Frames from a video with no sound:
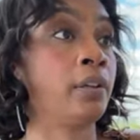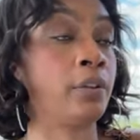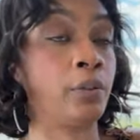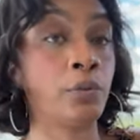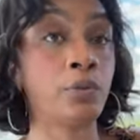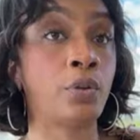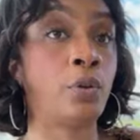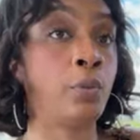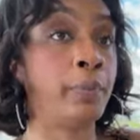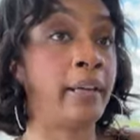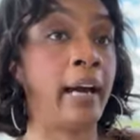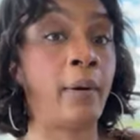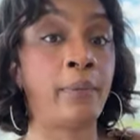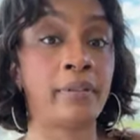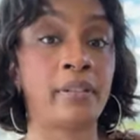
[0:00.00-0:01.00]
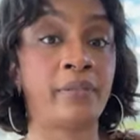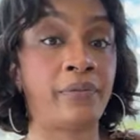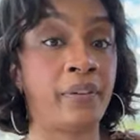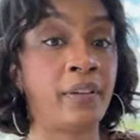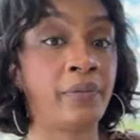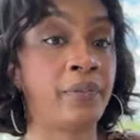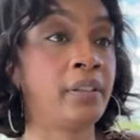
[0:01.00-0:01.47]
or you told me I wasn't
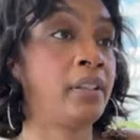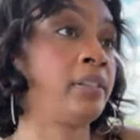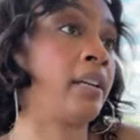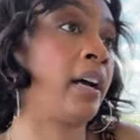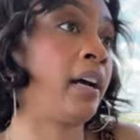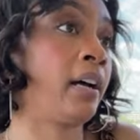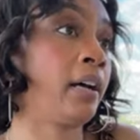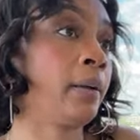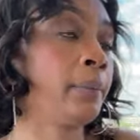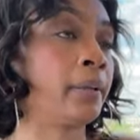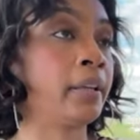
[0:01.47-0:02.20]
fit for the job,